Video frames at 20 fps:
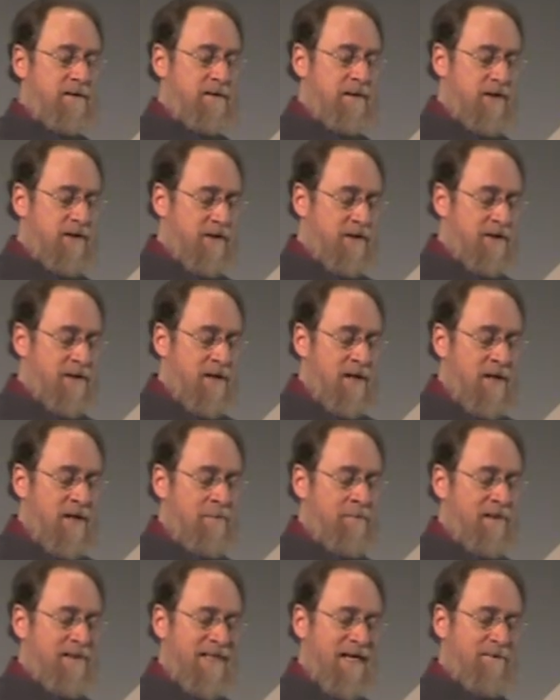teach us,
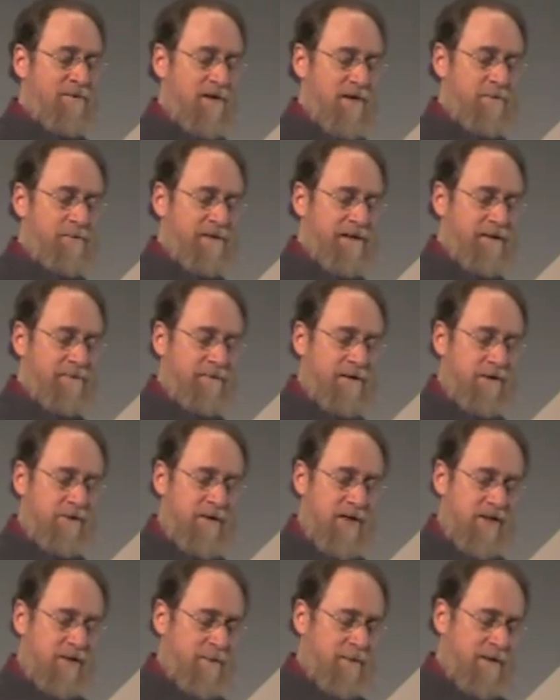but never complete
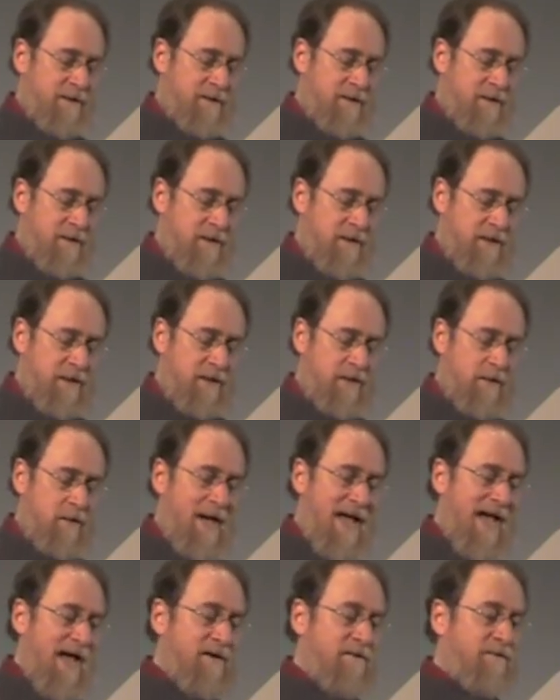retrenchment. So you
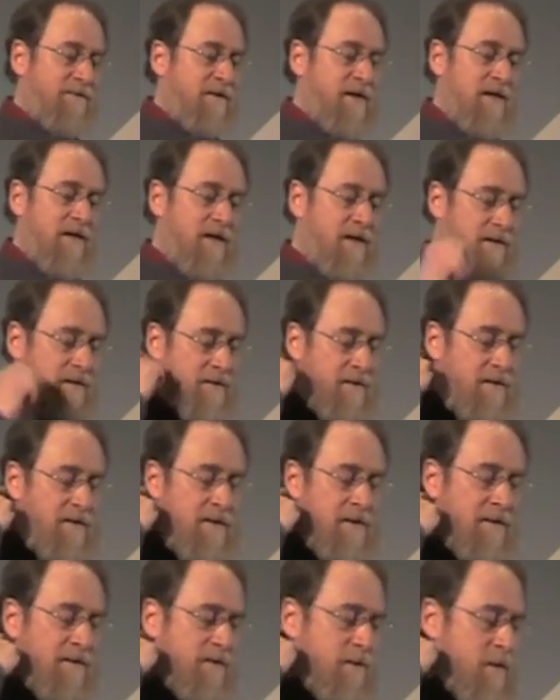have
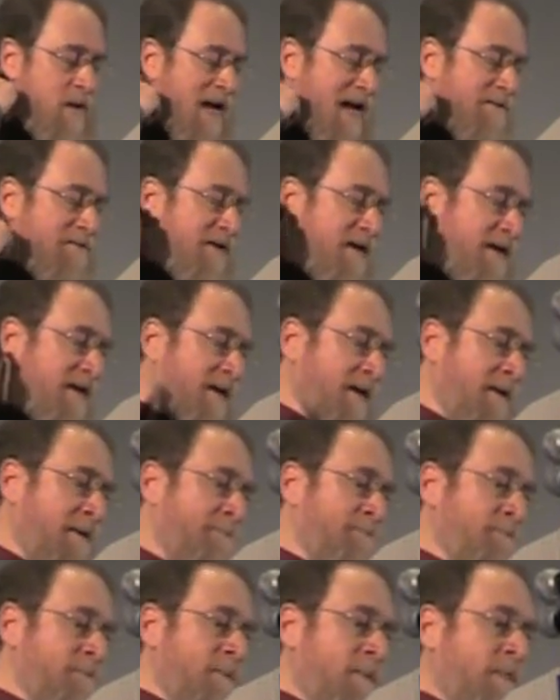
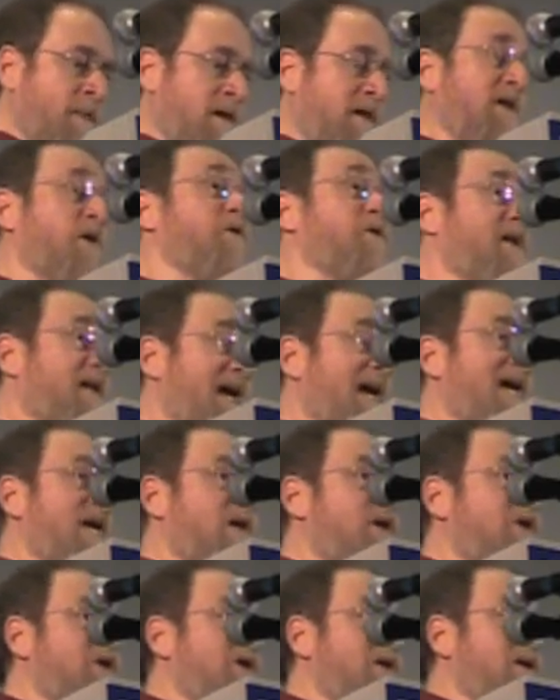a Gilded
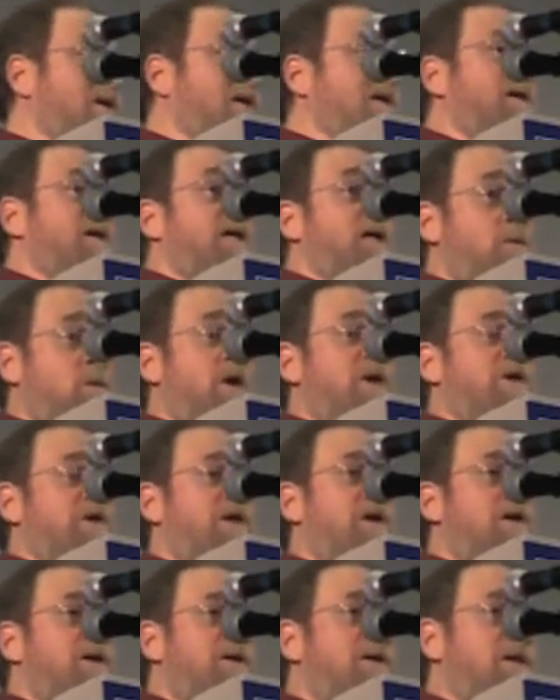Age in which
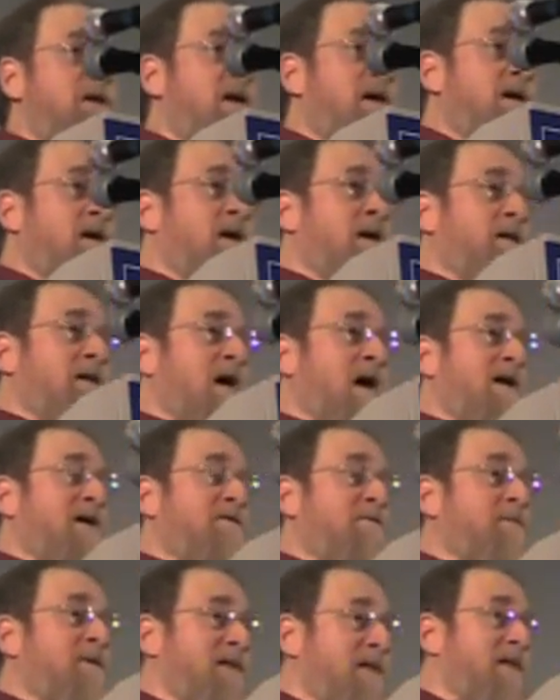there's a lot
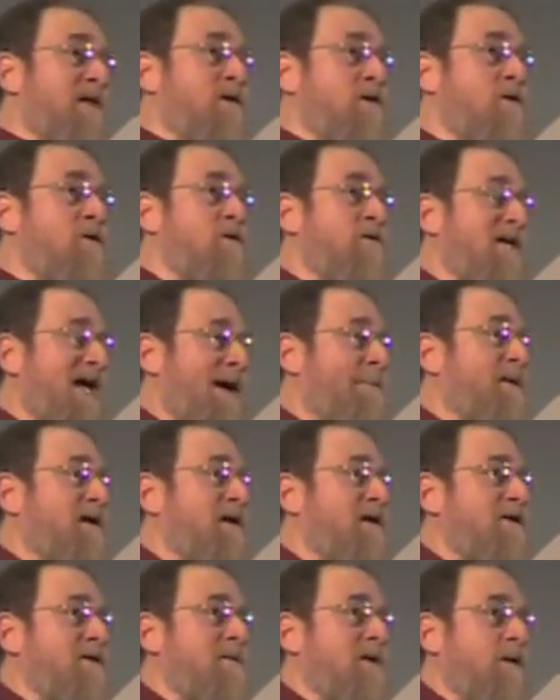of political
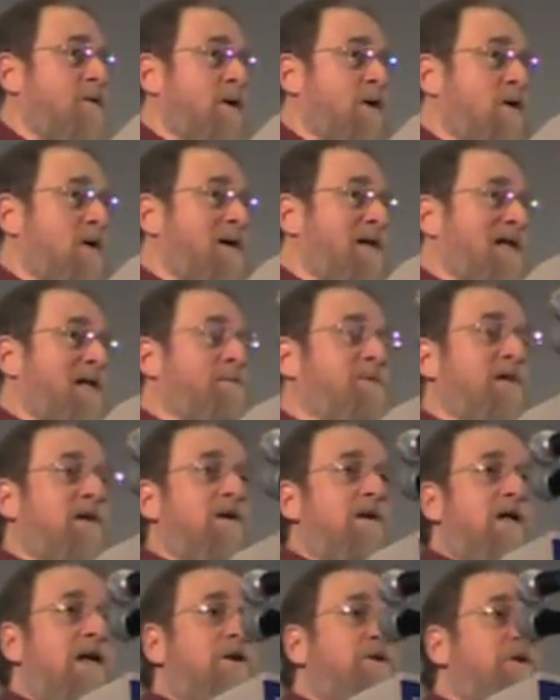capitalism going on, a lot of political